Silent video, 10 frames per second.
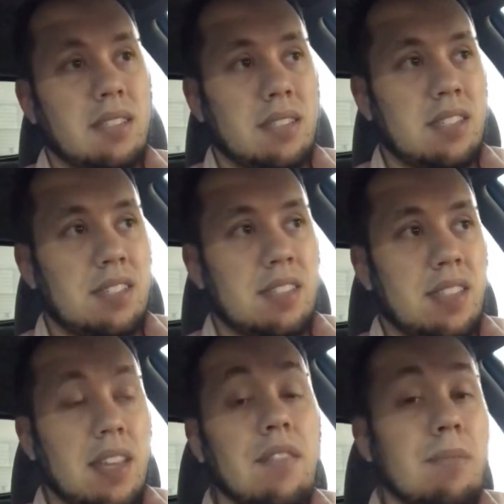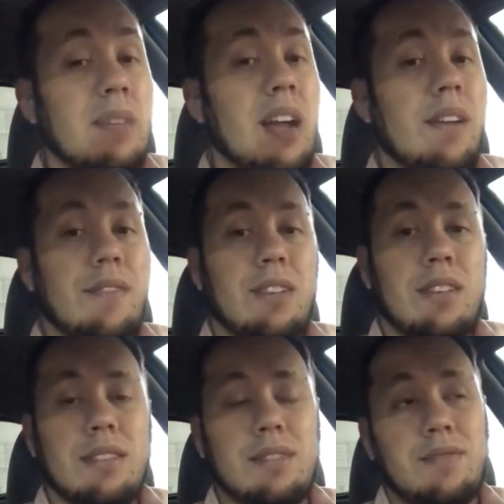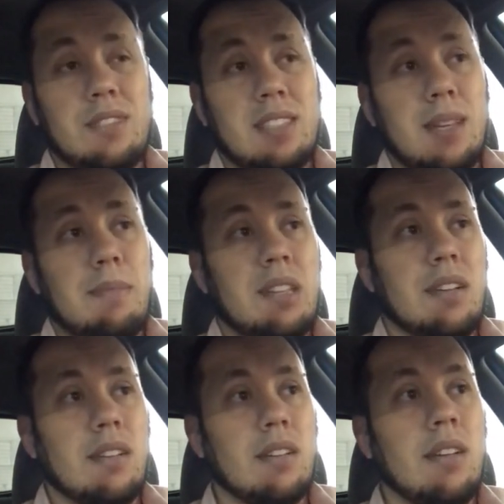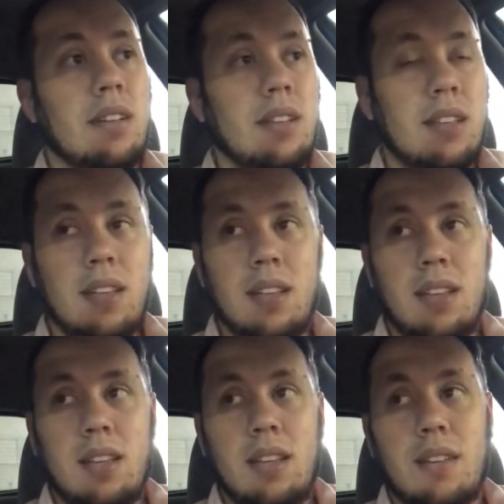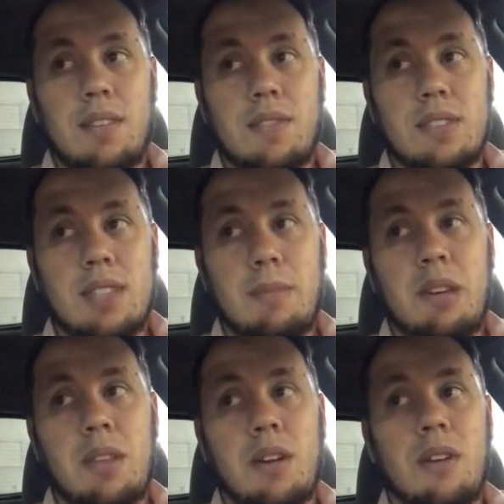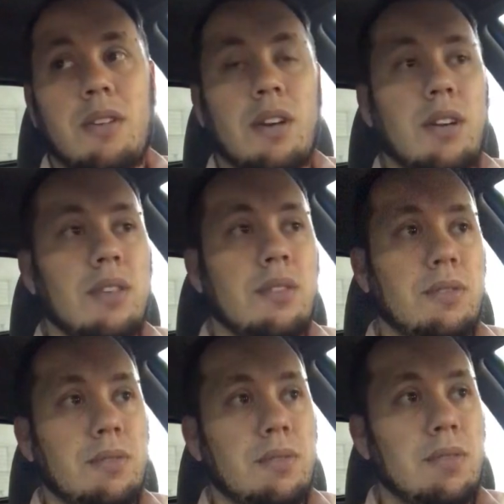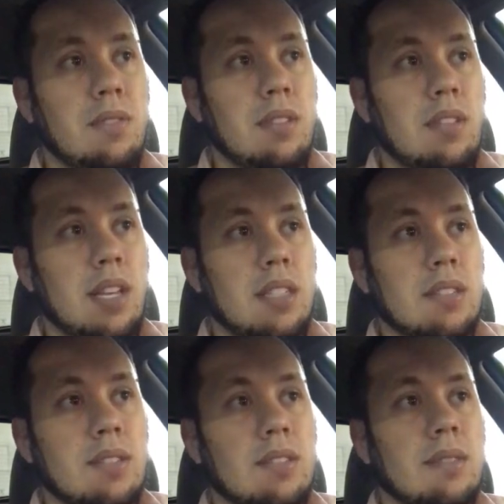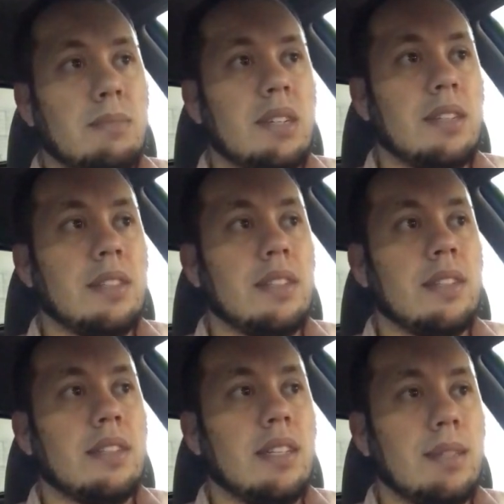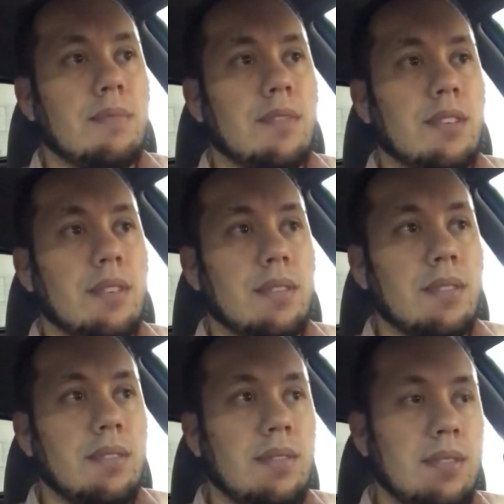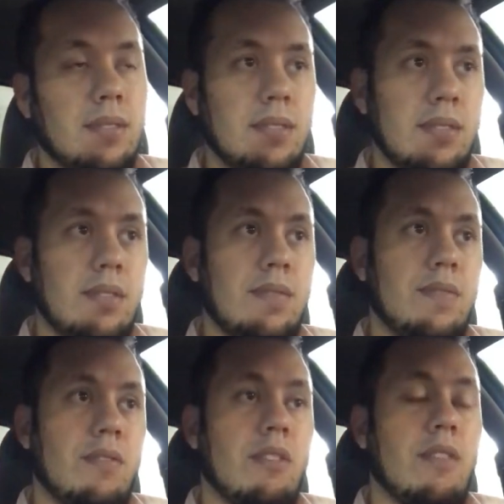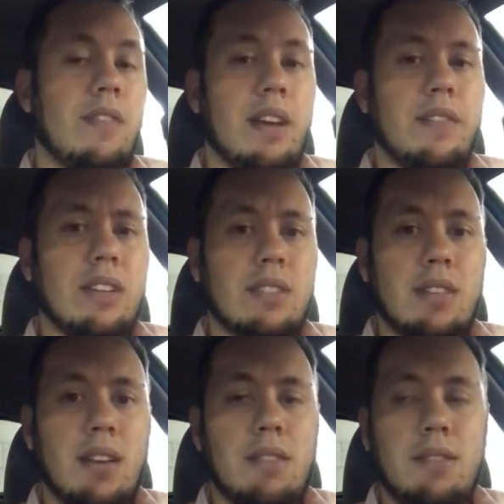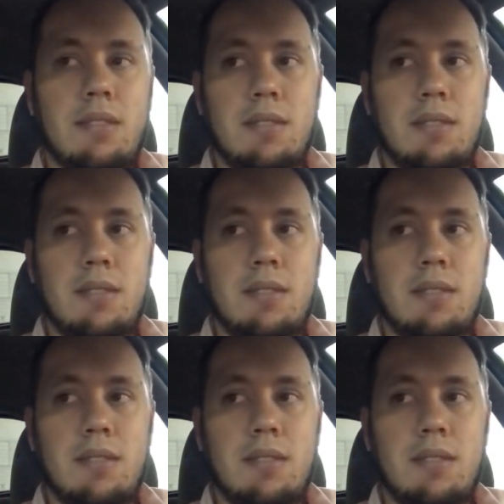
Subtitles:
You just leave him there for some other owner who has owned him on their team for 4 or 5 years now.